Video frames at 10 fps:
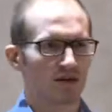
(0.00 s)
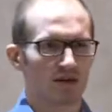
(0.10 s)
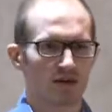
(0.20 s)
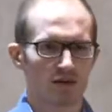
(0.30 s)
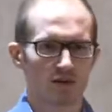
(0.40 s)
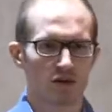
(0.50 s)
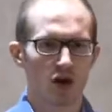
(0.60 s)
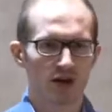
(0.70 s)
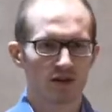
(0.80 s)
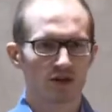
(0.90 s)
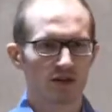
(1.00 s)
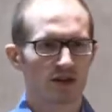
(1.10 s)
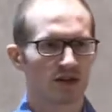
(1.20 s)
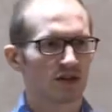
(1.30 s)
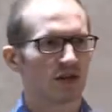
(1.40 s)
the, the login to
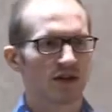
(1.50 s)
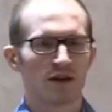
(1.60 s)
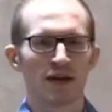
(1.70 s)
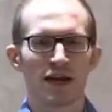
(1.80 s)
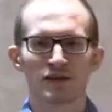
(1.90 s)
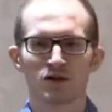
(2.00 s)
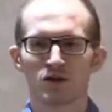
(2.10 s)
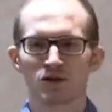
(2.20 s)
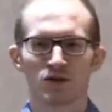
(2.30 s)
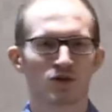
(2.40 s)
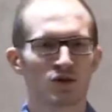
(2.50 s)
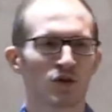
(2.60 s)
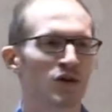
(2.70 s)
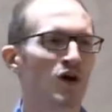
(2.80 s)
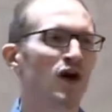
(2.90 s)
this, uh, and you could just
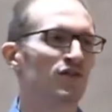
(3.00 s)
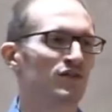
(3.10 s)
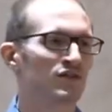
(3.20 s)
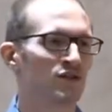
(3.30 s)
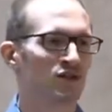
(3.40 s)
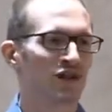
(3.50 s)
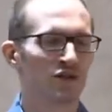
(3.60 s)
turn it off, essentially.